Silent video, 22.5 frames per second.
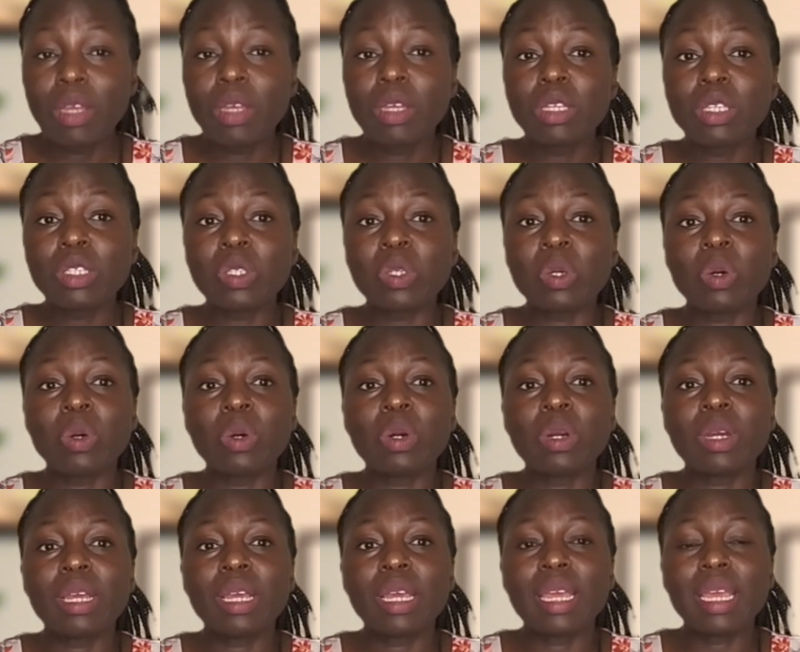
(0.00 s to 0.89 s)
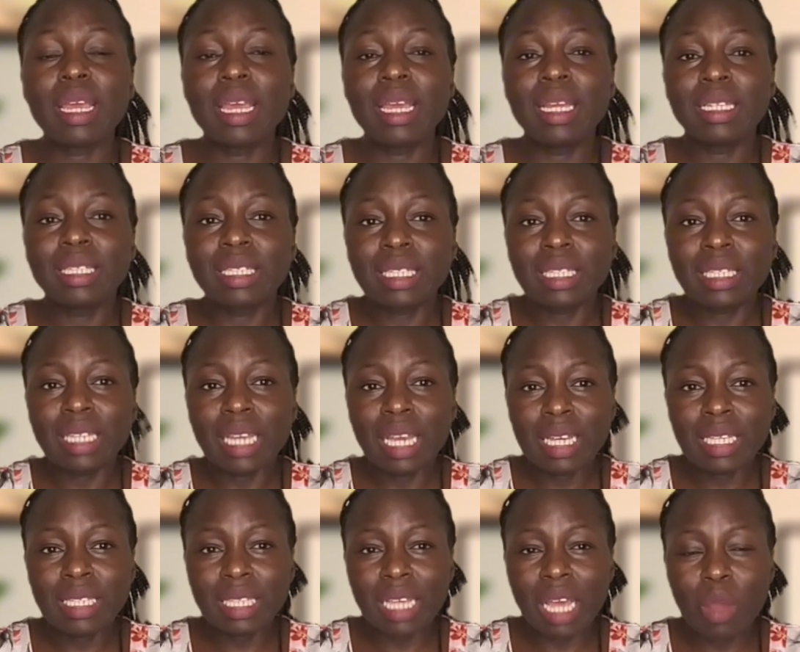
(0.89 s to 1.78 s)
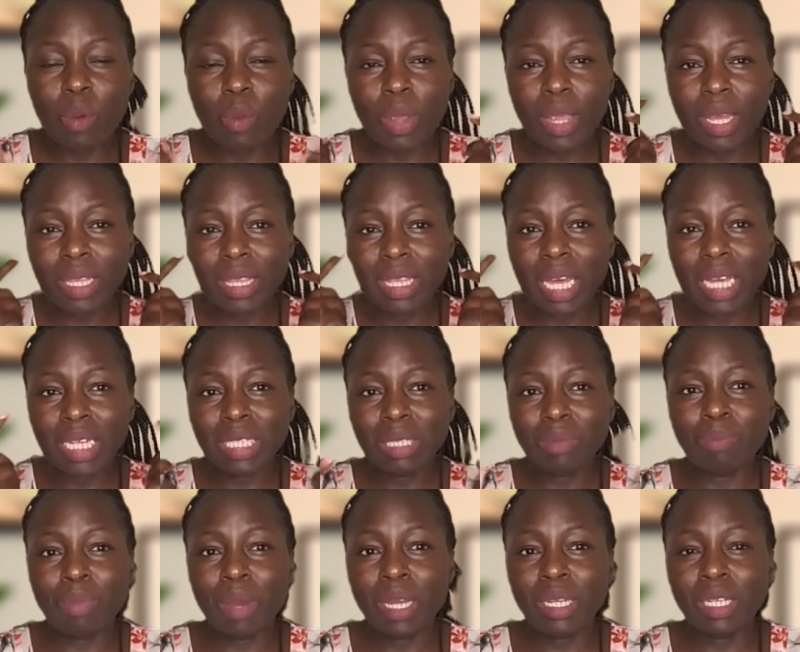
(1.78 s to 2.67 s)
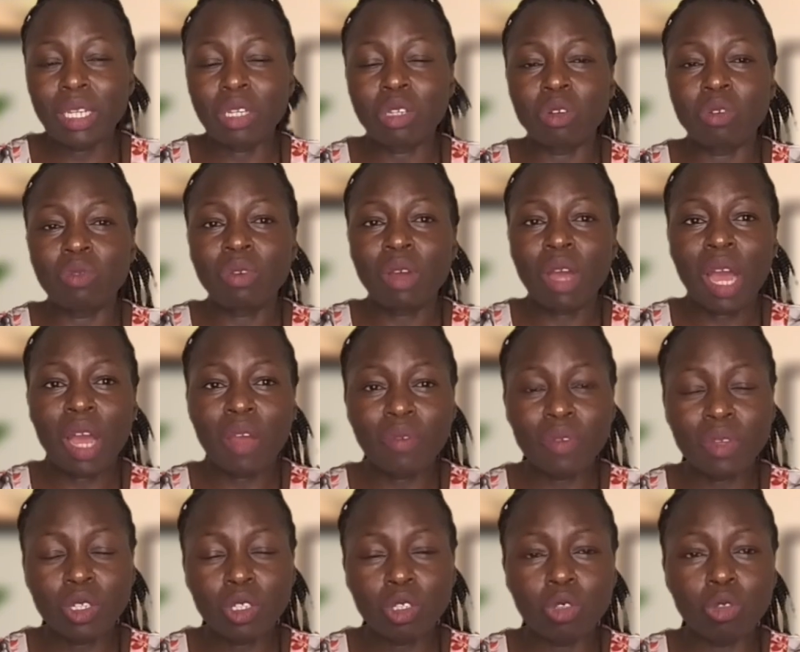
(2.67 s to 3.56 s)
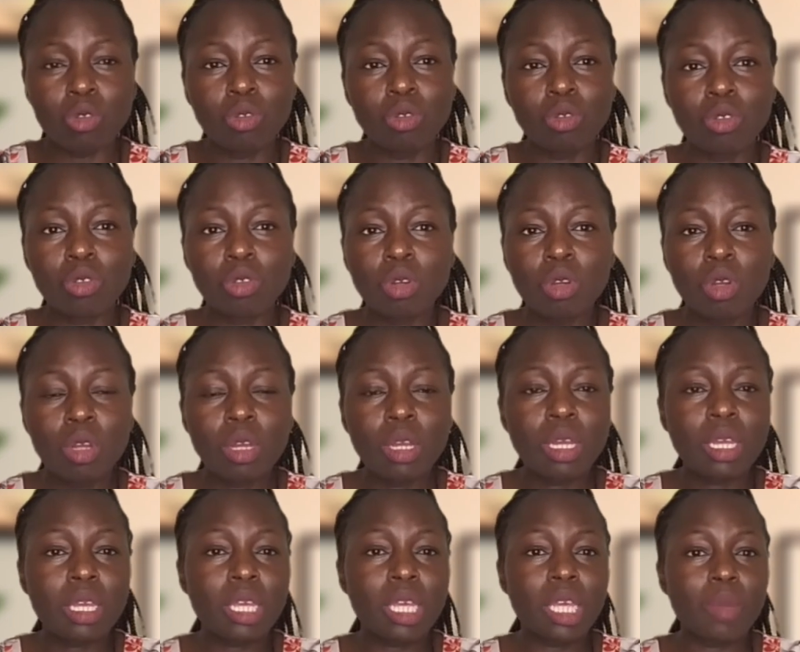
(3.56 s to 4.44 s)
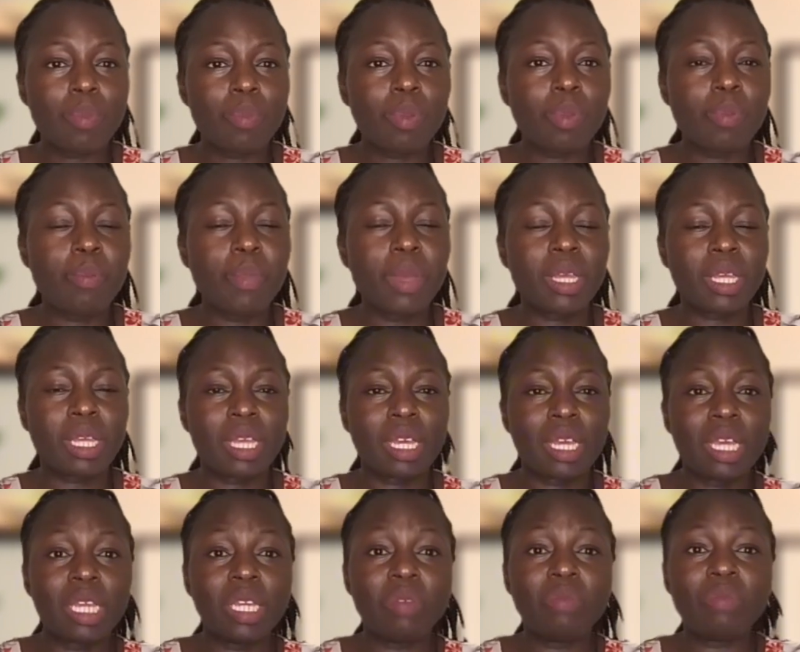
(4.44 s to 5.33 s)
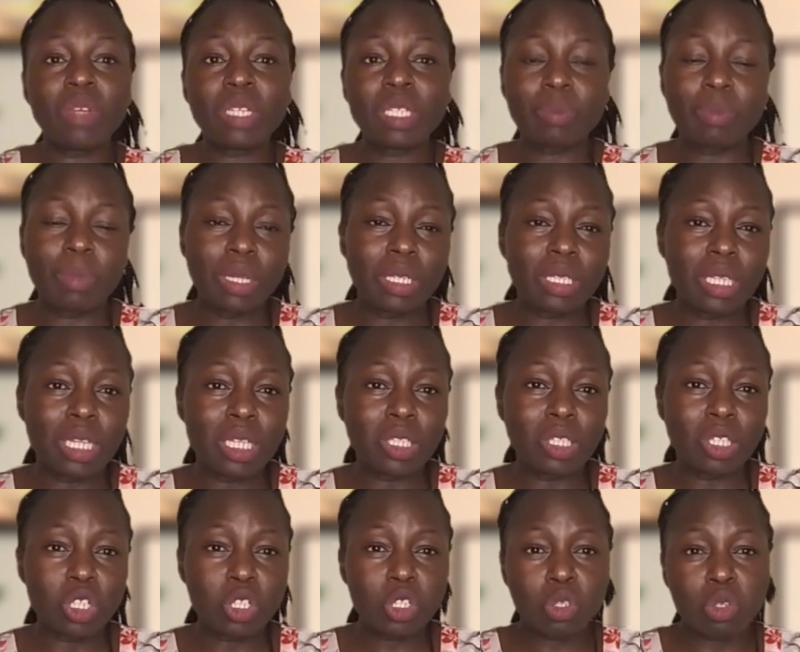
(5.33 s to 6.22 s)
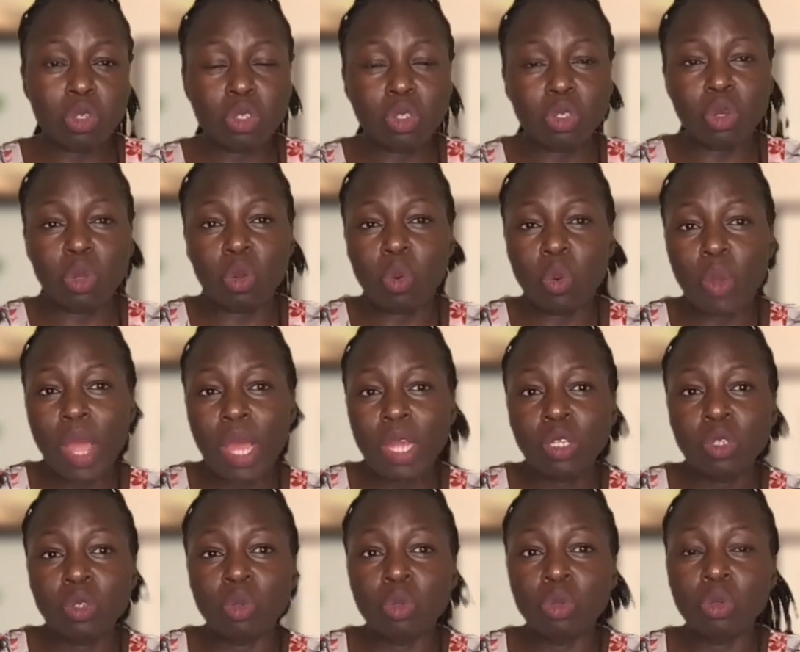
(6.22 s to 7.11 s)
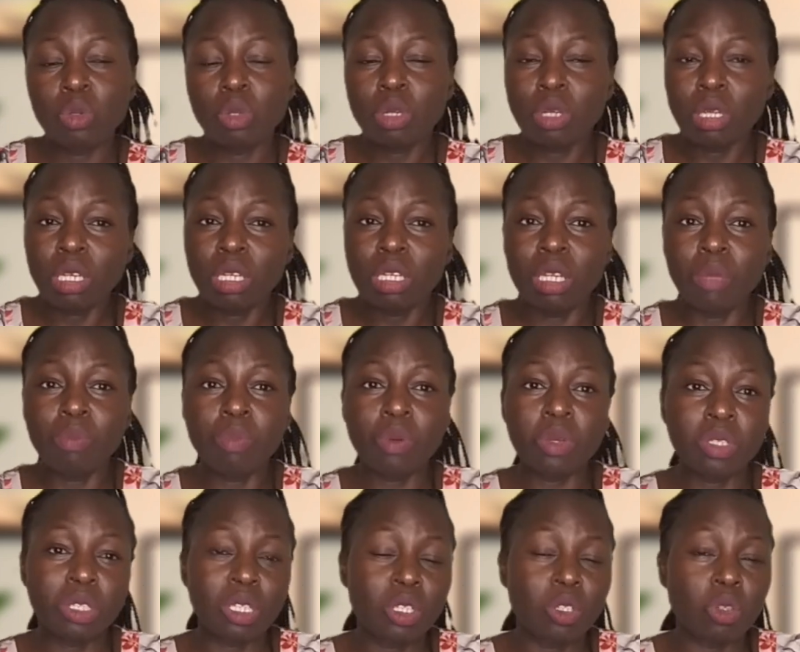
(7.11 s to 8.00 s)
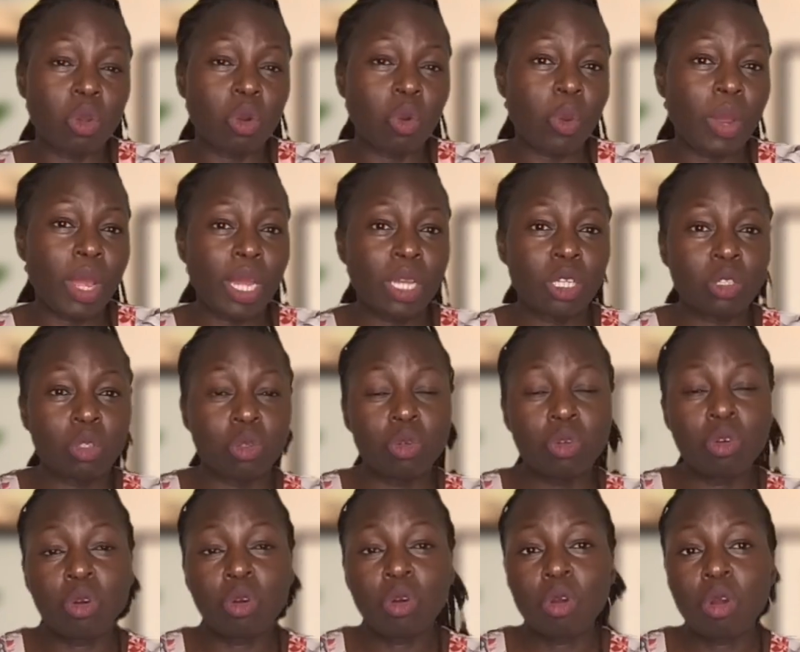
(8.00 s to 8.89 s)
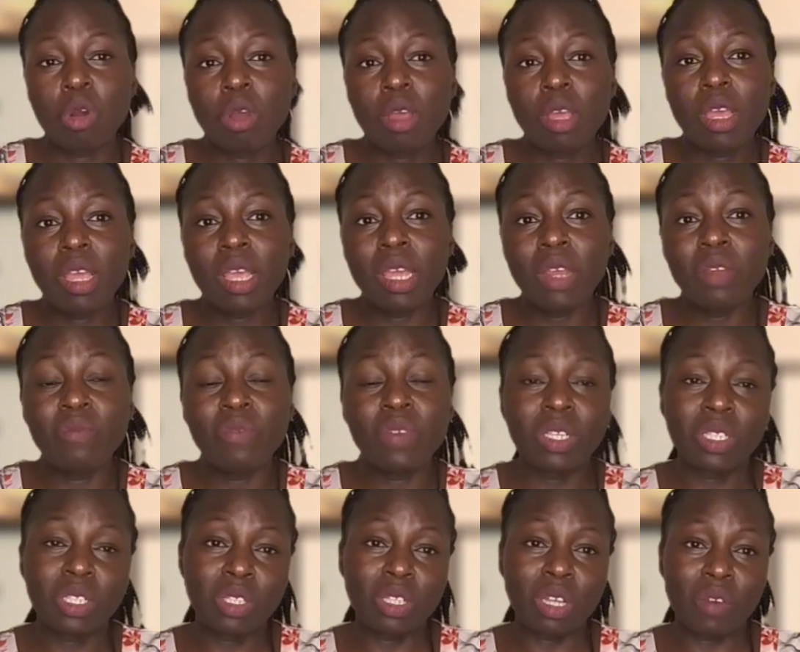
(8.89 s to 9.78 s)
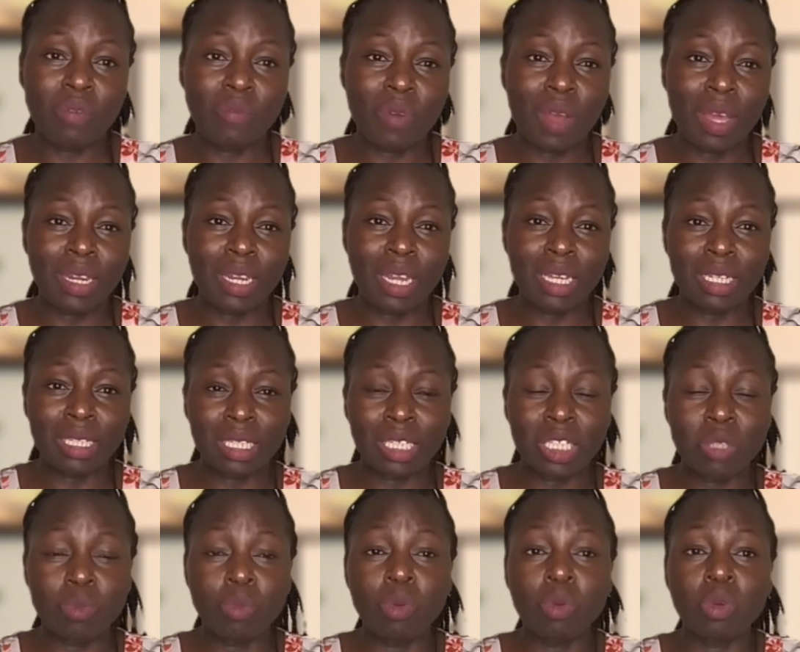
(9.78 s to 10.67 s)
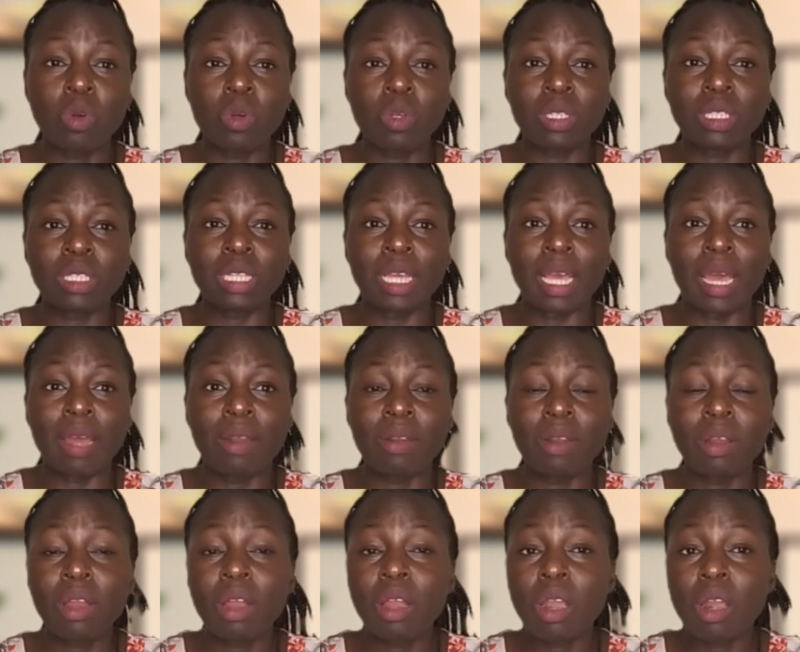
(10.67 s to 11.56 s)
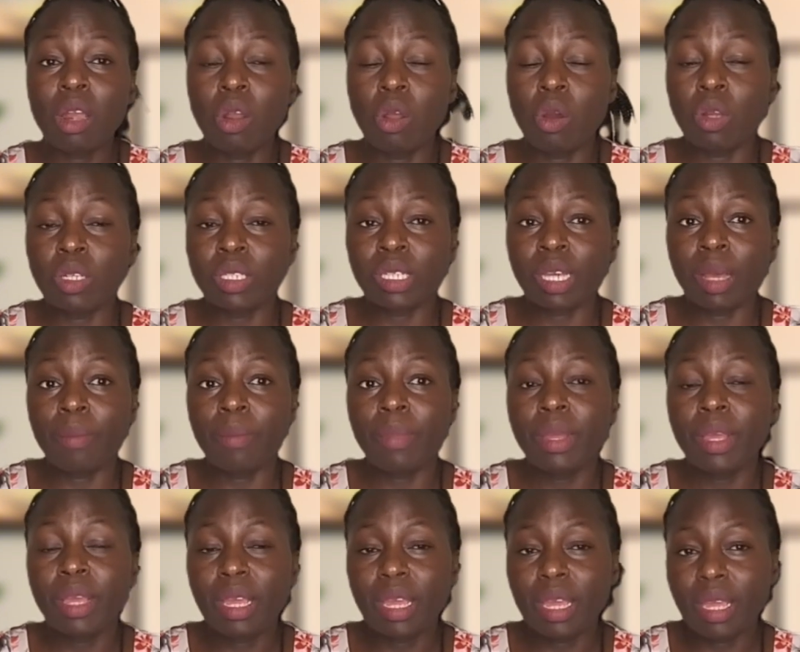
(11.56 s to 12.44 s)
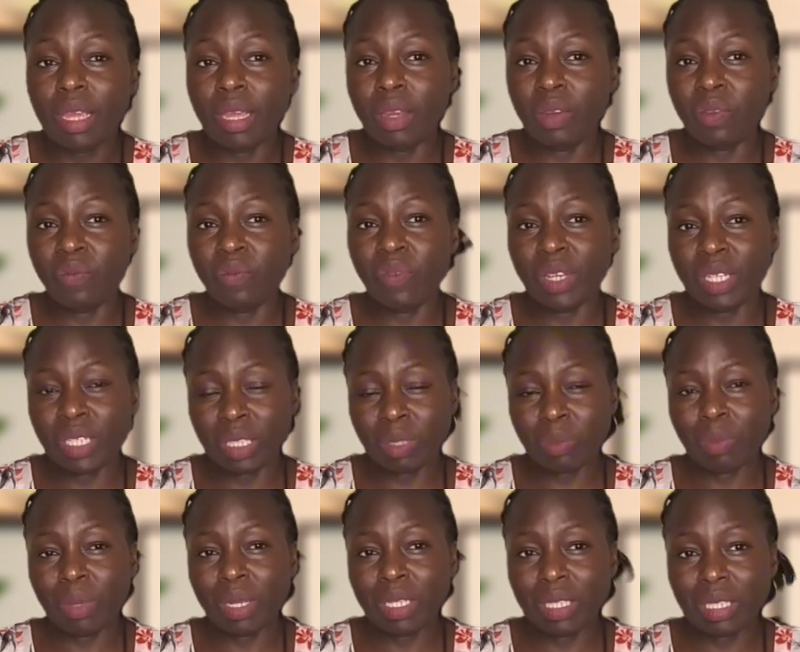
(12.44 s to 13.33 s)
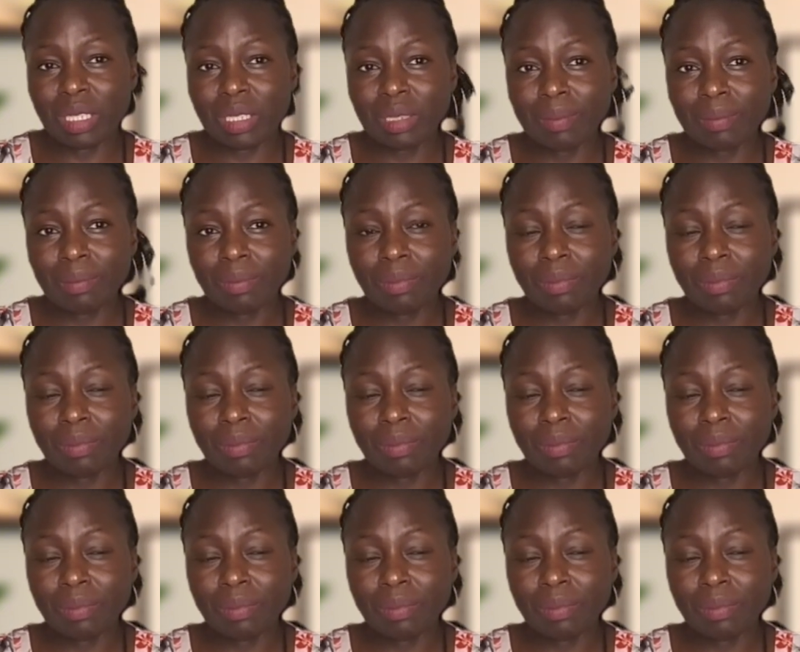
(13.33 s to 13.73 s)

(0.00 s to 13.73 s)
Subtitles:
So it takes away that burden of having to keep making investment decisions on where to deposit or where to invest your finances, because they are long-term investments.